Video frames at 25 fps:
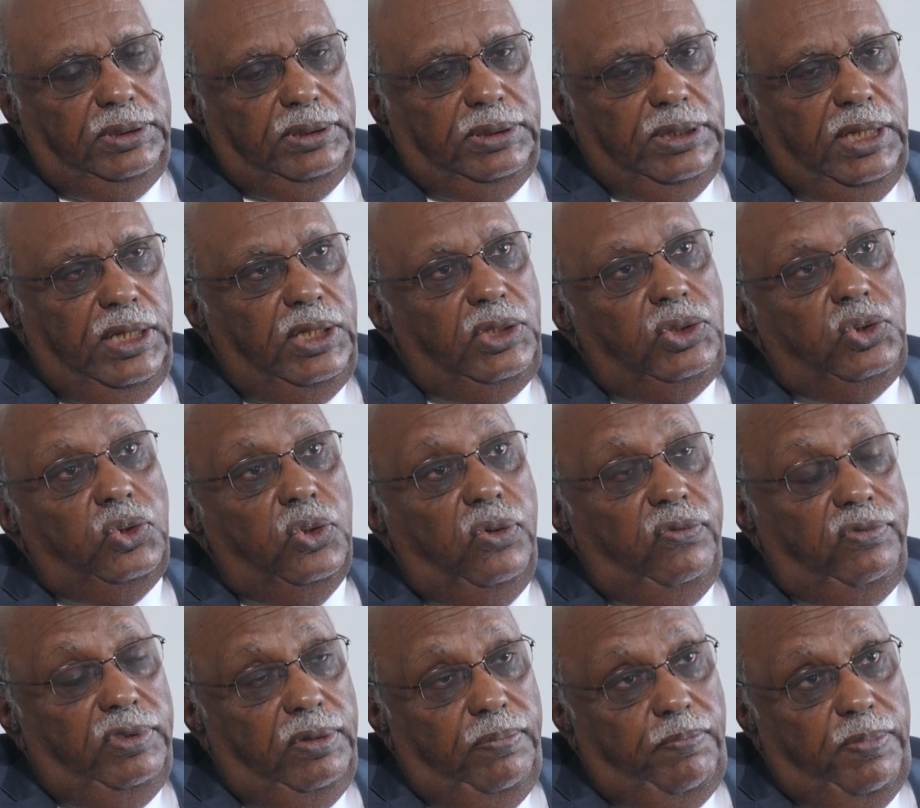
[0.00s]
the
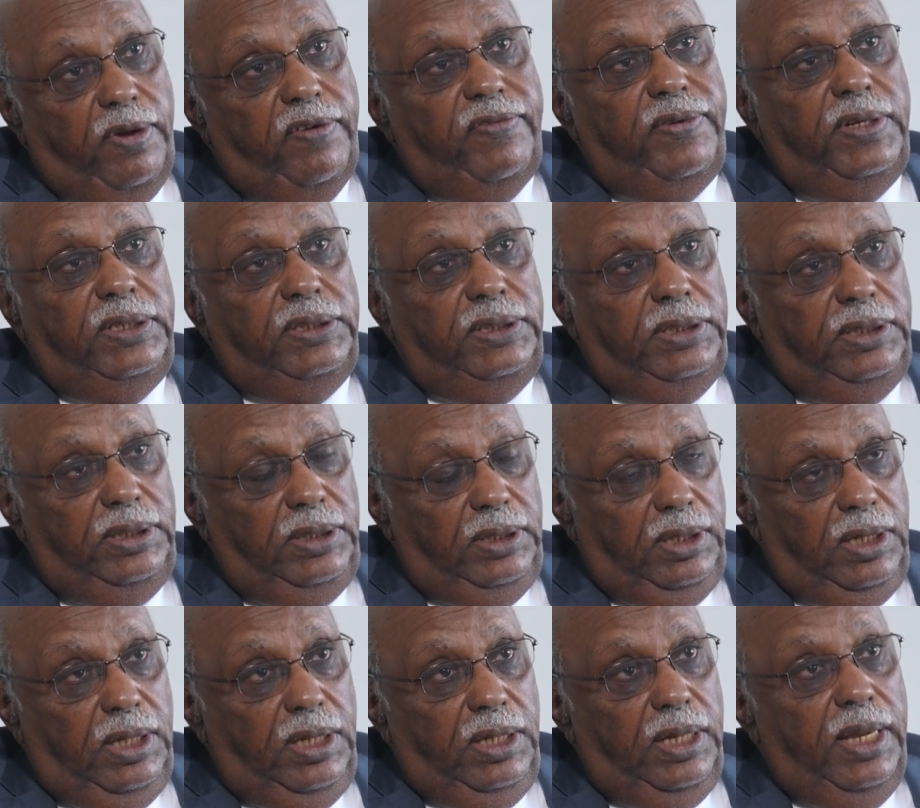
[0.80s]
issue of the
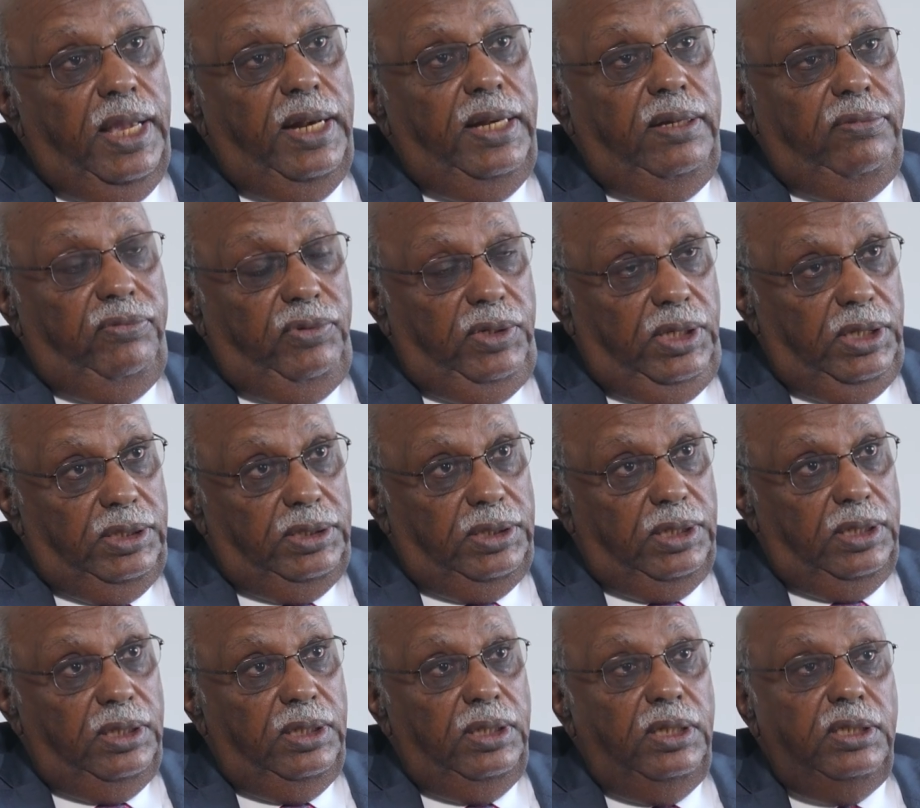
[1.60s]
poverty
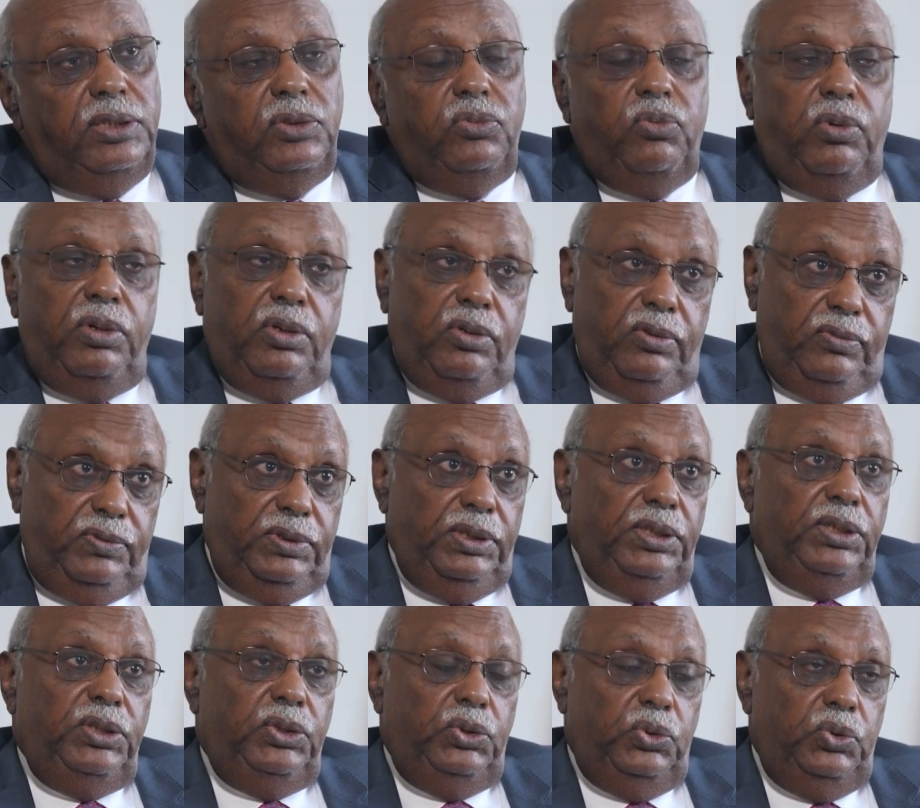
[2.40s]
alleviation is one
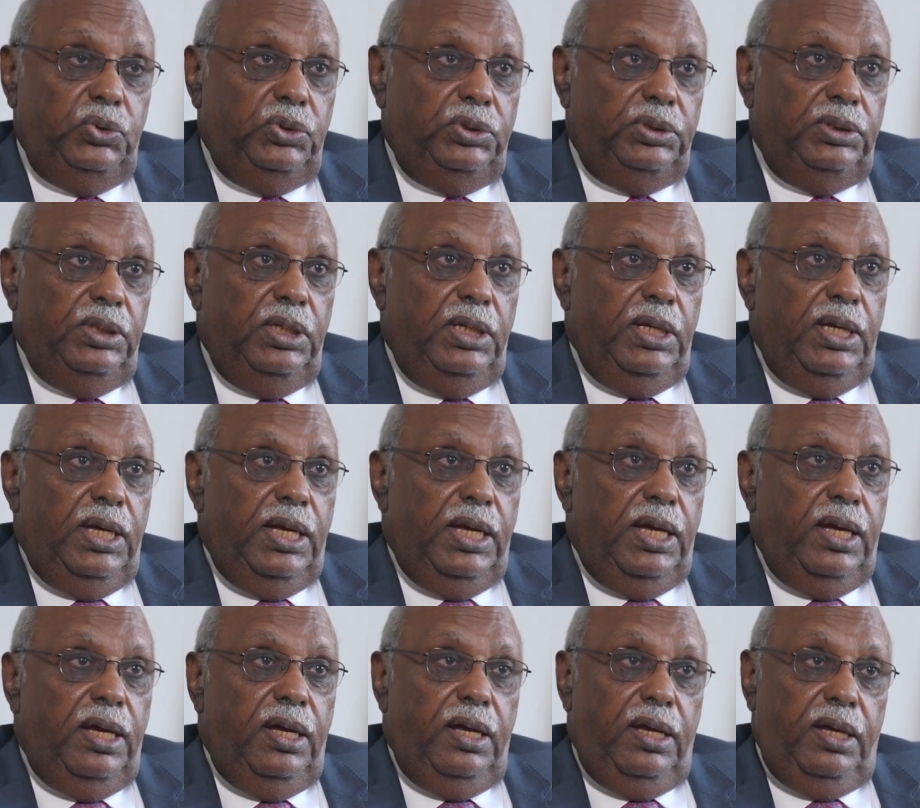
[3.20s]
of the issues
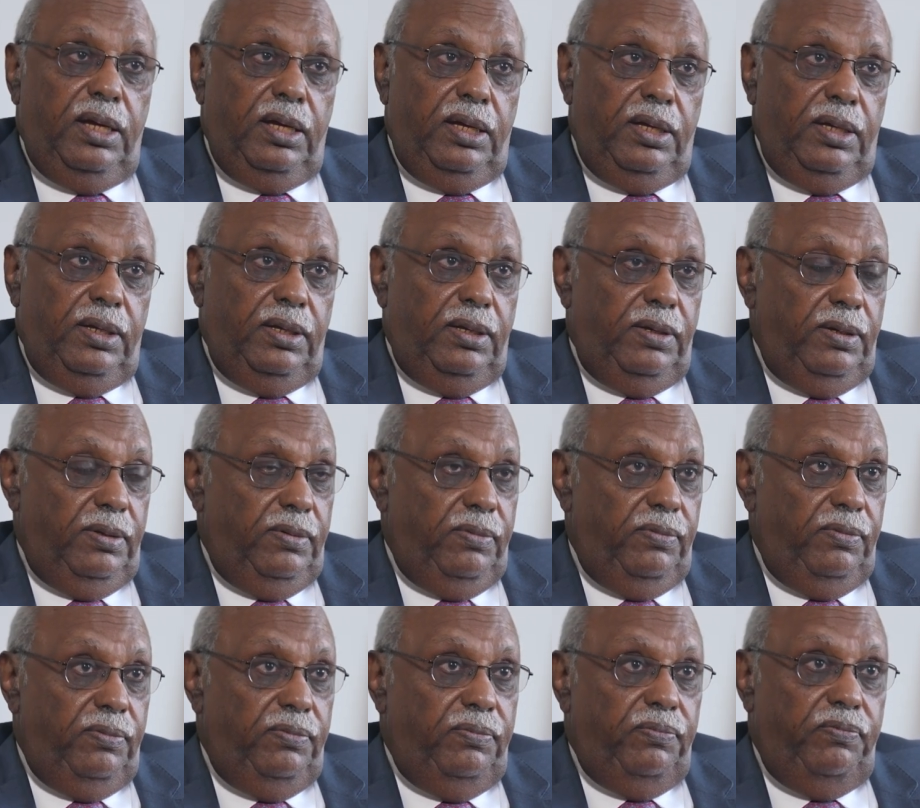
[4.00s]

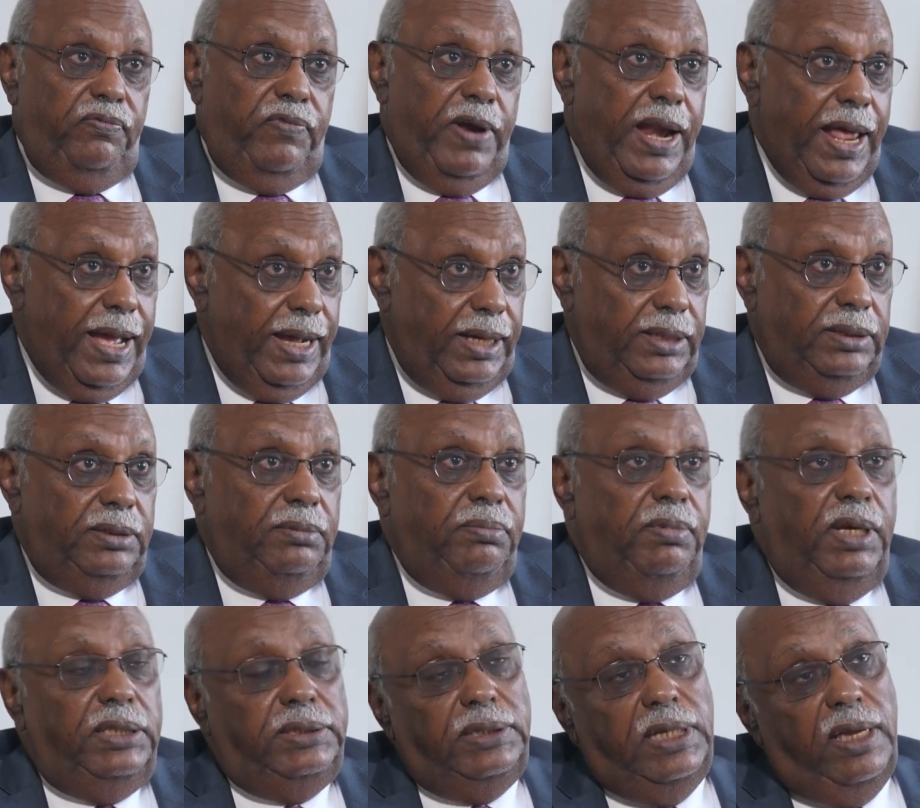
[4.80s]

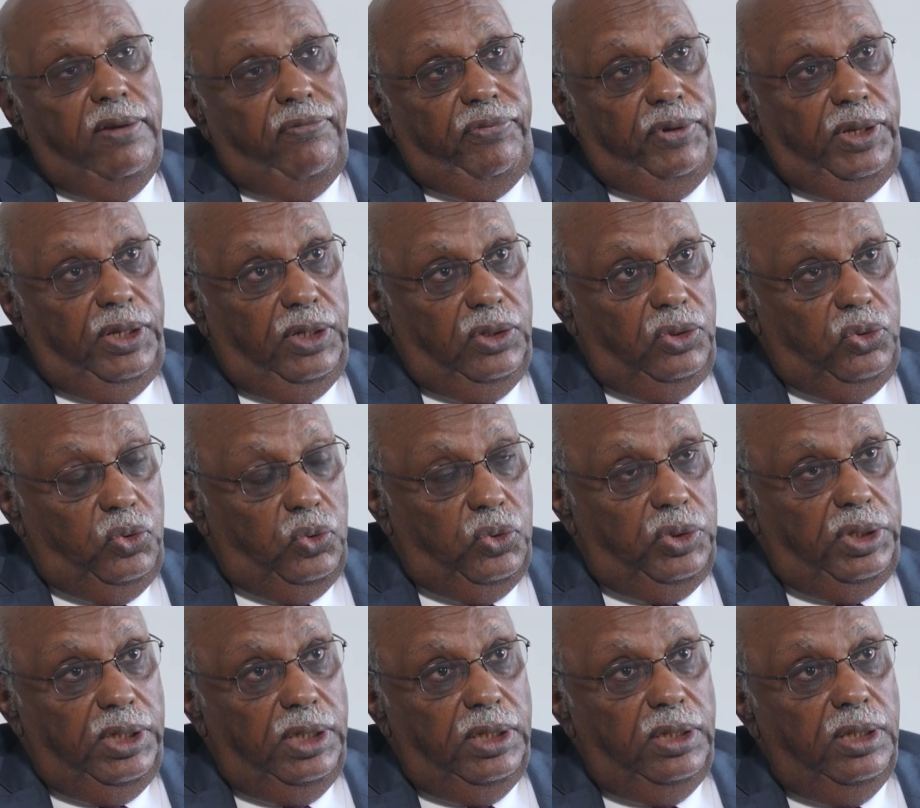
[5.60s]
flagged by the African
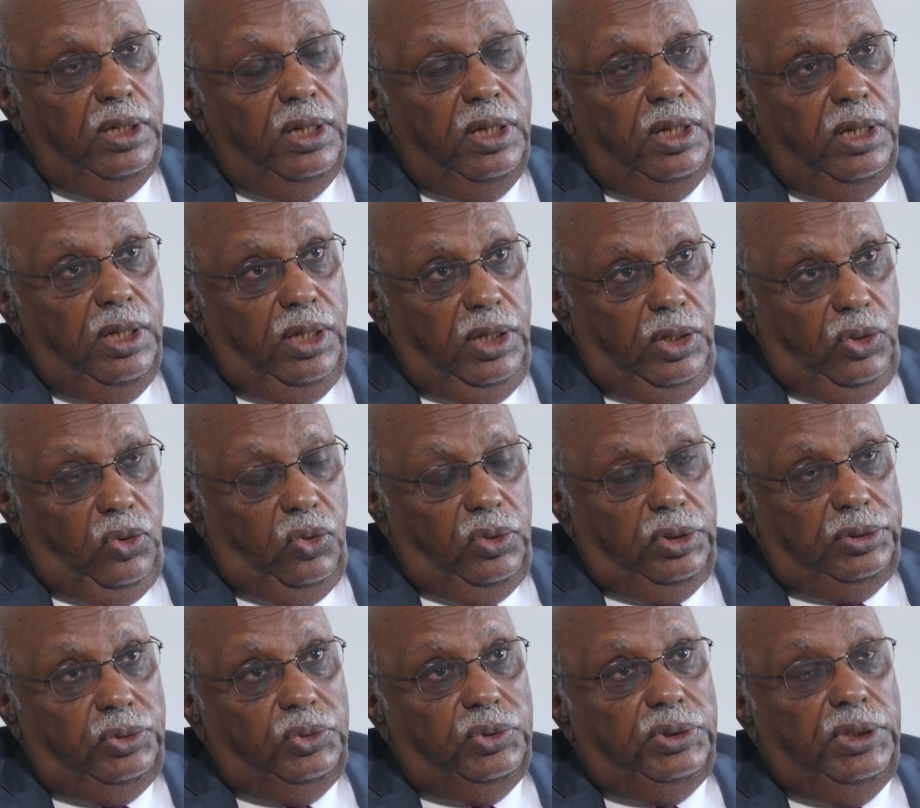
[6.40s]
Union in
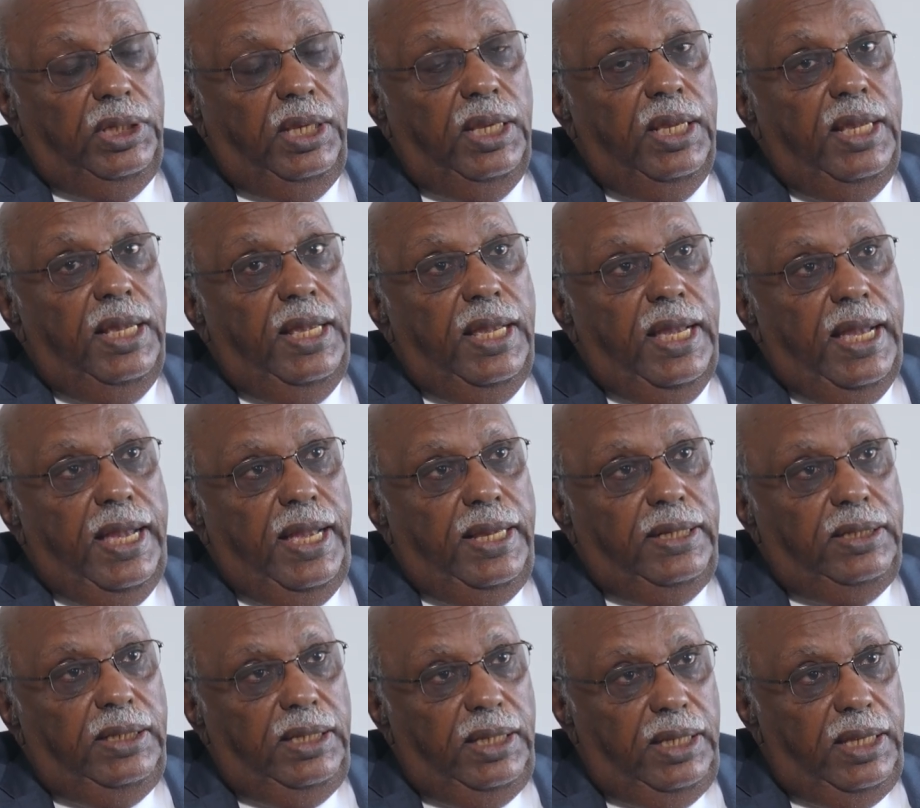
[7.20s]
order to see.
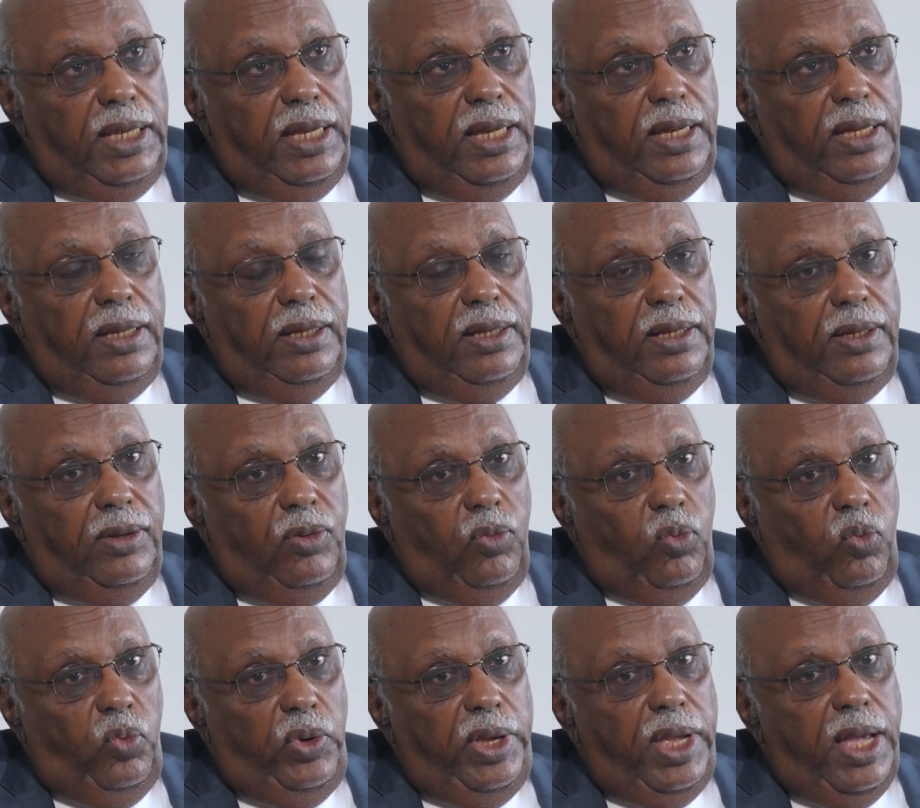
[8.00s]
And here
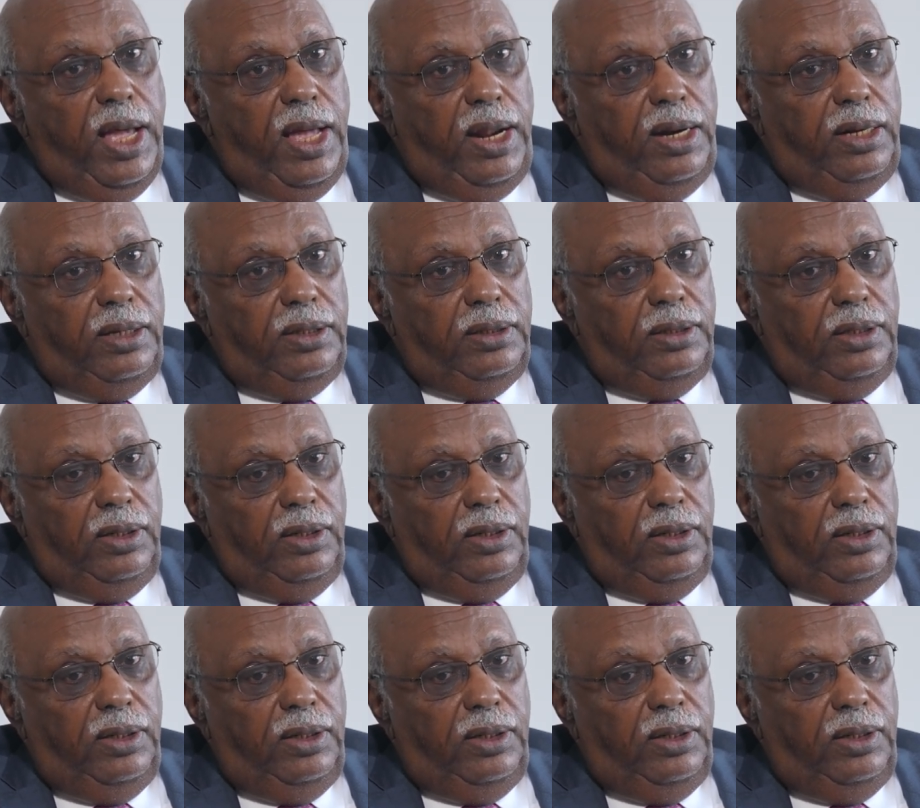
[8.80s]
we are